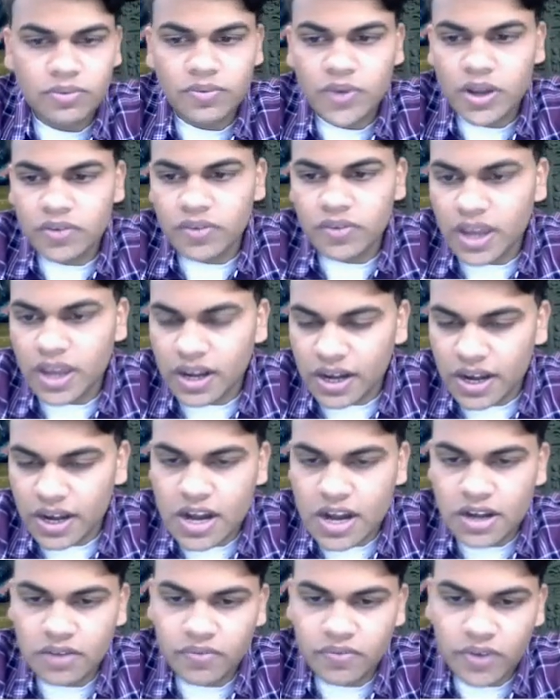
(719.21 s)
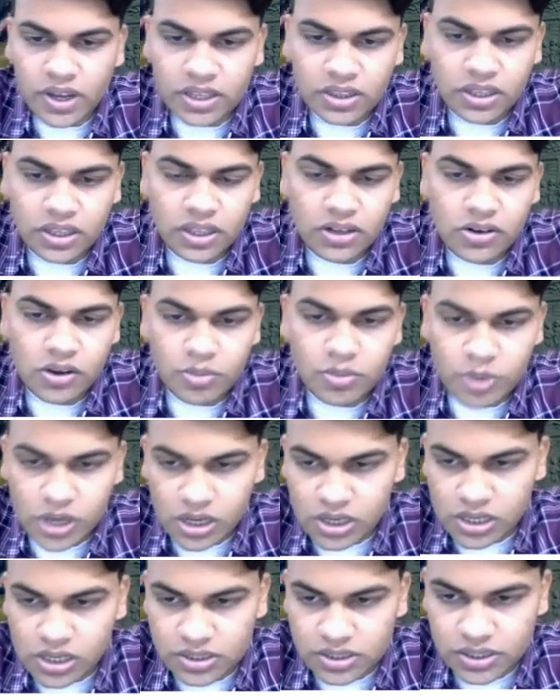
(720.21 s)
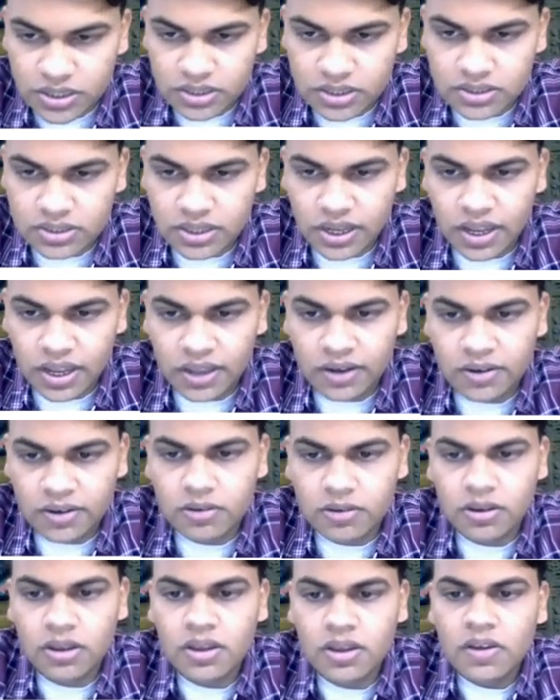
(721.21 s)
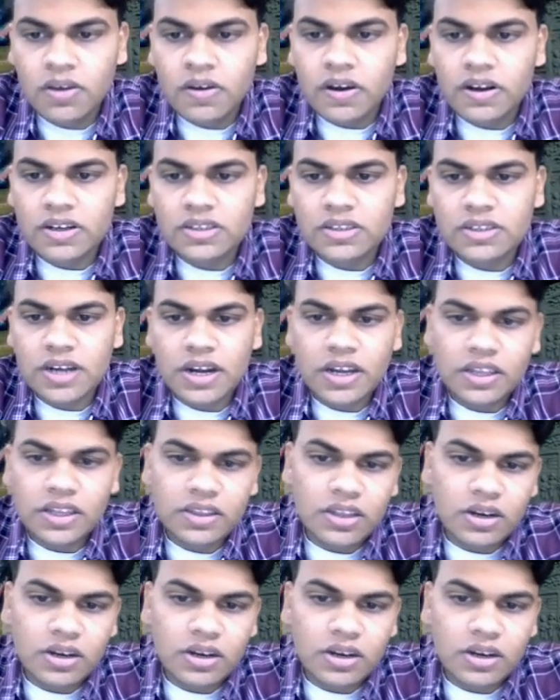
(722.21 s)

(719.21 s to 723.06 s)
where we are identifying the globular clusters and understanding the